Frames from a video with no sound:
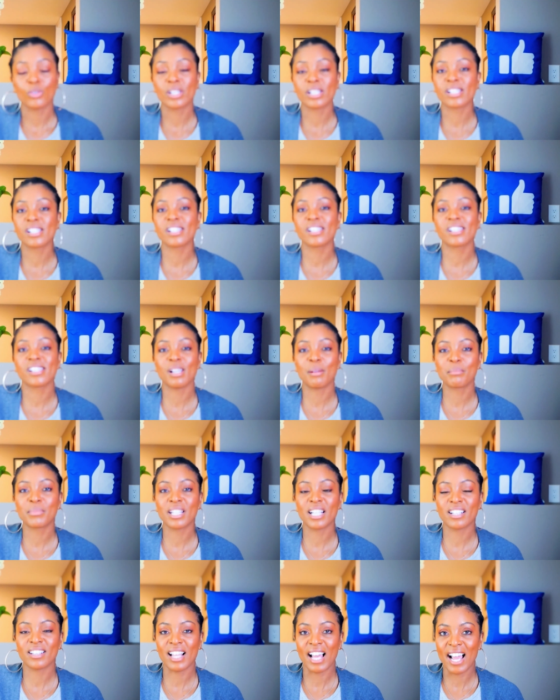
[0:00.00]
this is
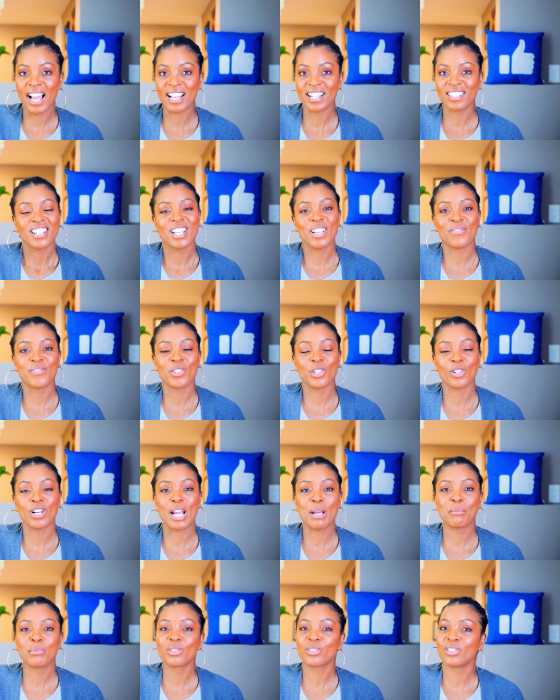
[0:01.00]
something that if you're
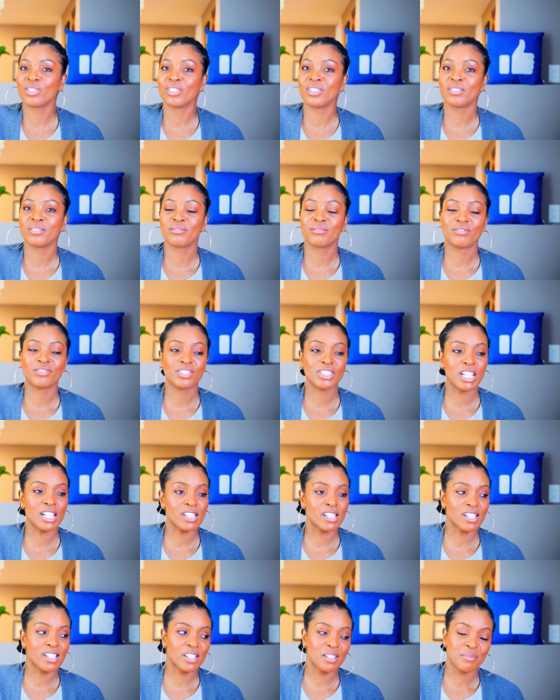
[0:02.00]
able to
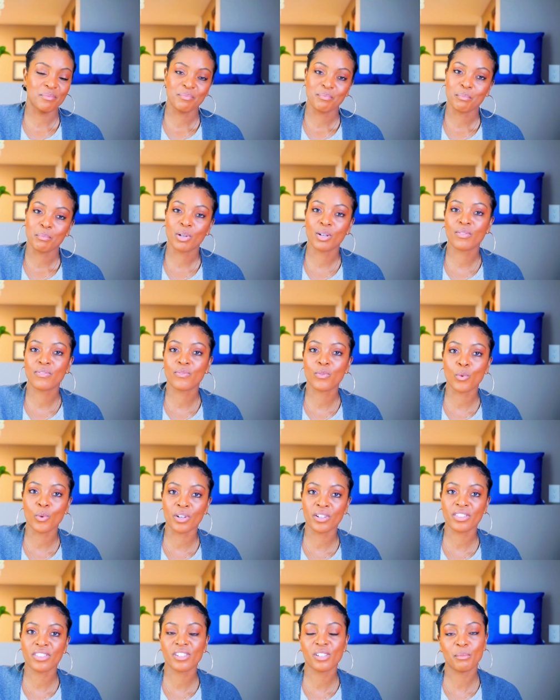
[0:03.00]
just put
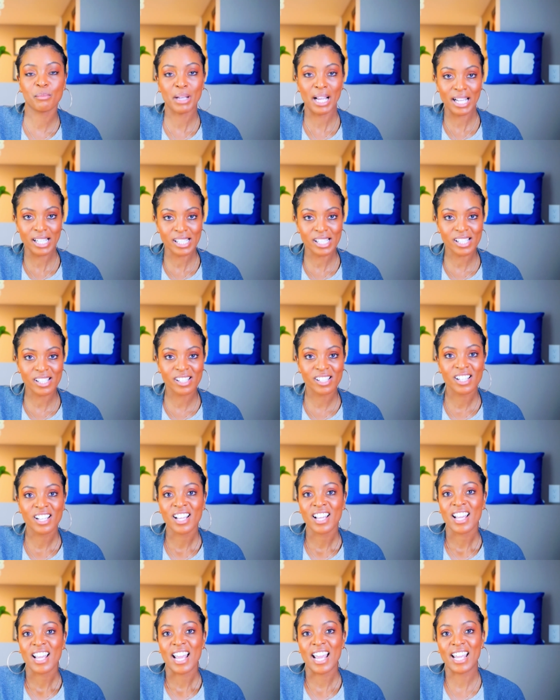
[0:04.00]
forth your best
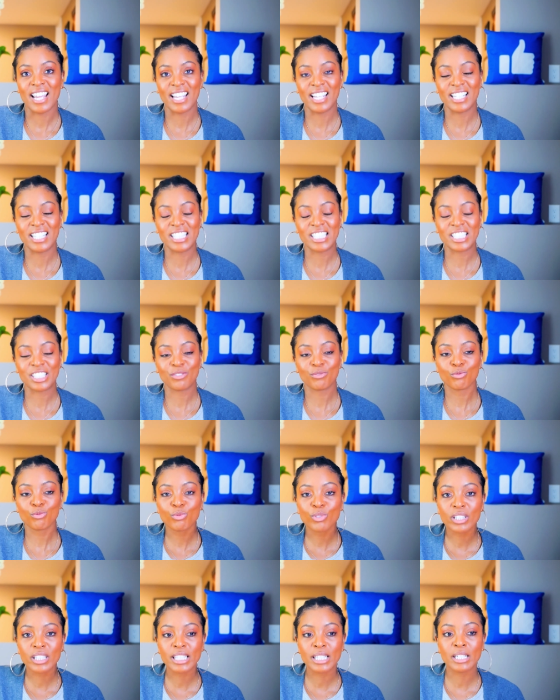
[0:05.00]
and
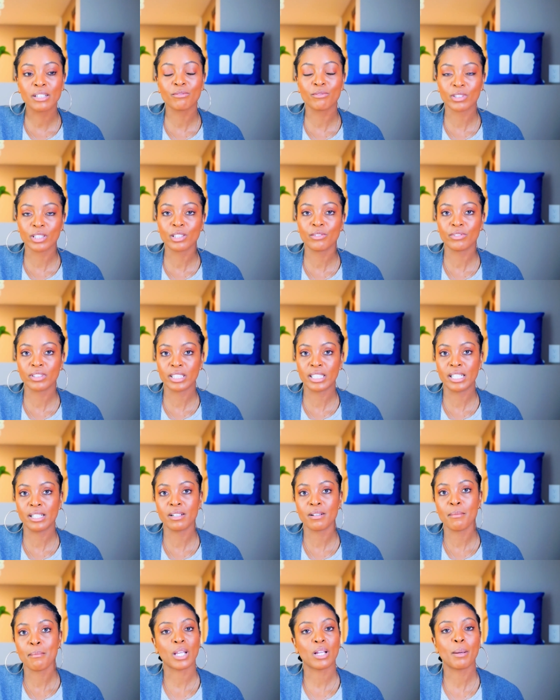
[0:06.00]
really, really,
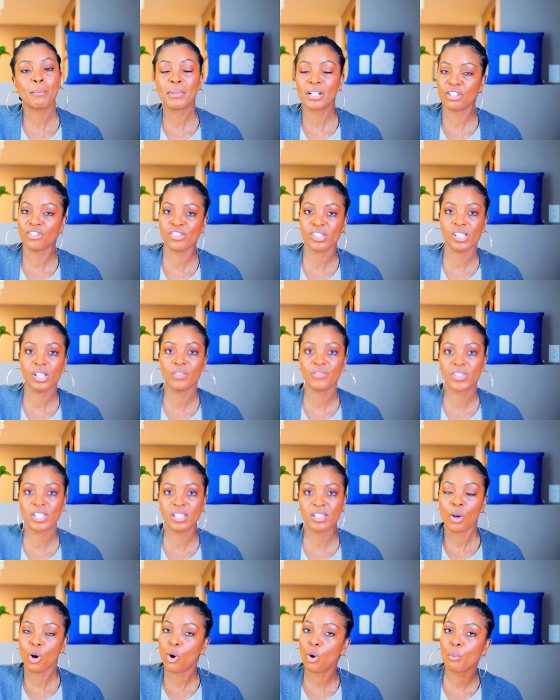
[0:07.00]
really commit yourself to
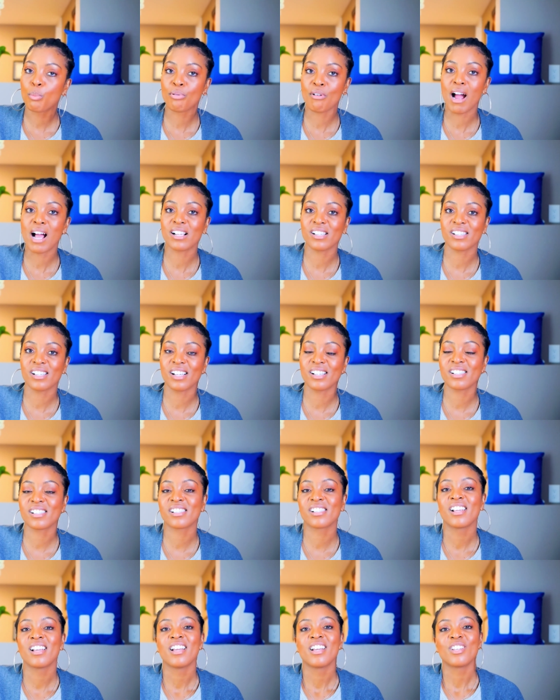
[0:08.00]
the whole
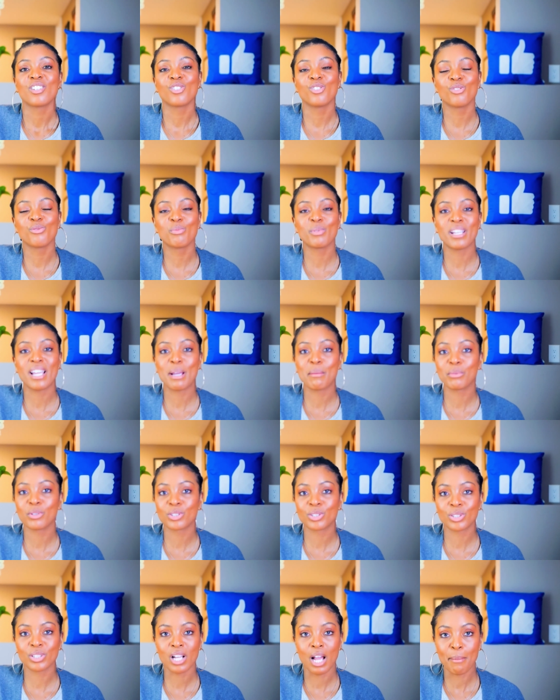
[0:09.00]
process, you'll be able
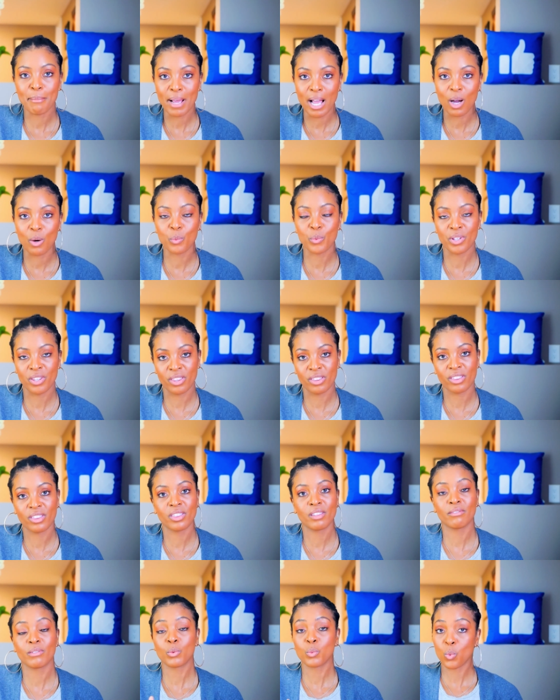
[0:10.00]
to come out with
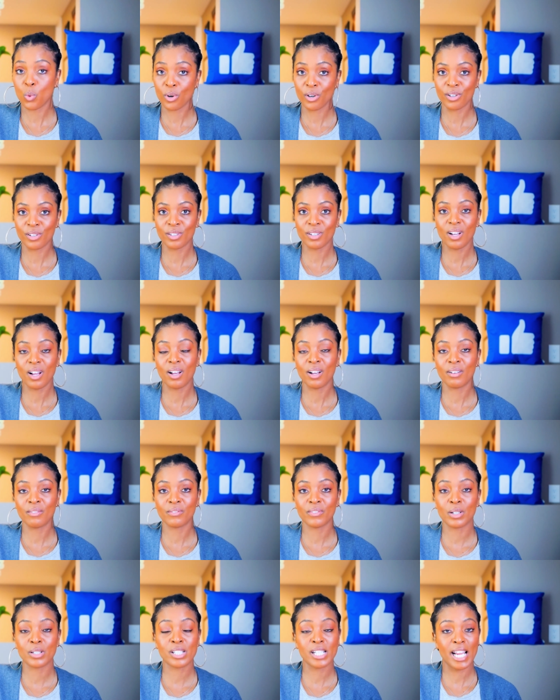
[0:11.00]
the reward
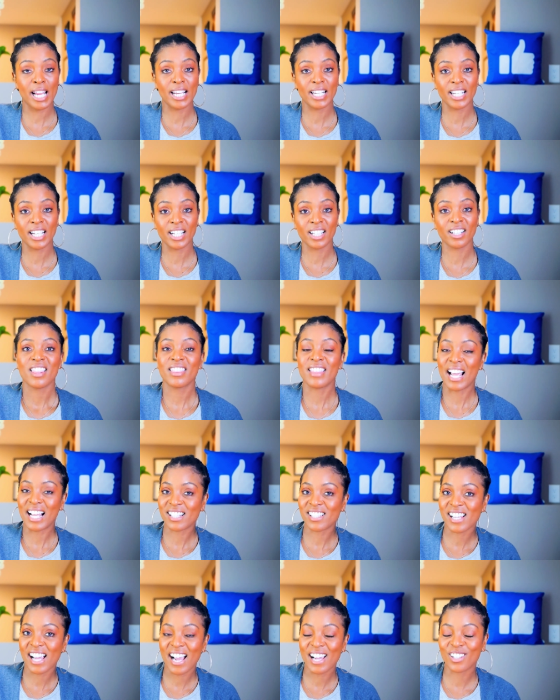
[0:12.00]
of attaining that
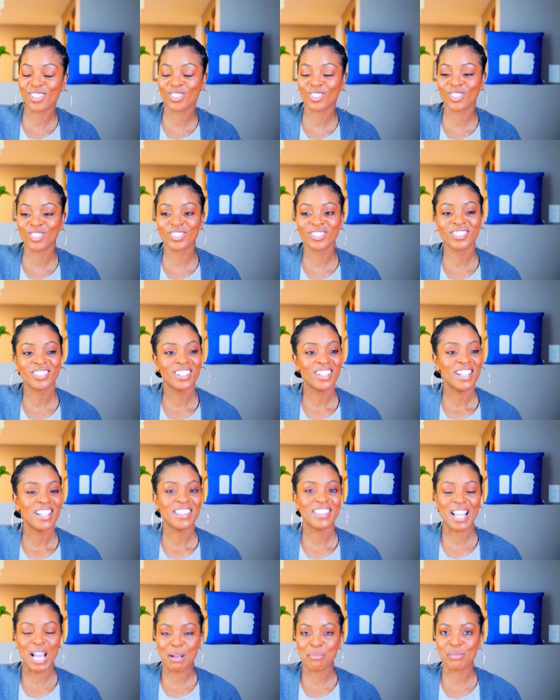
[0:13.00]
title,
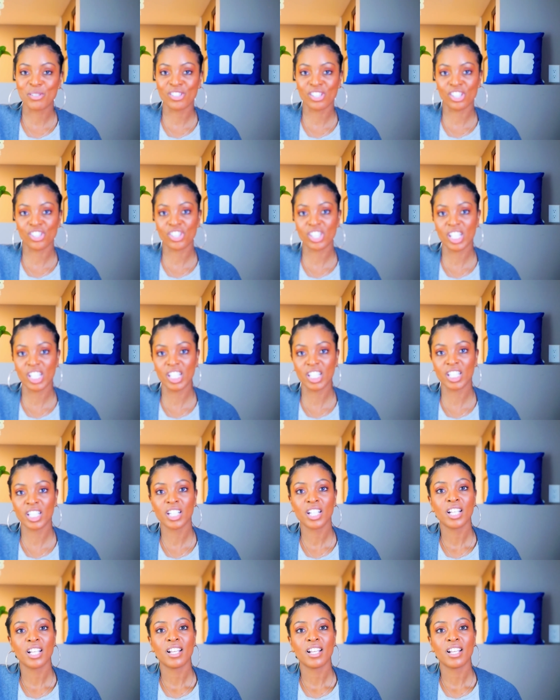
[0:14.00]
that position,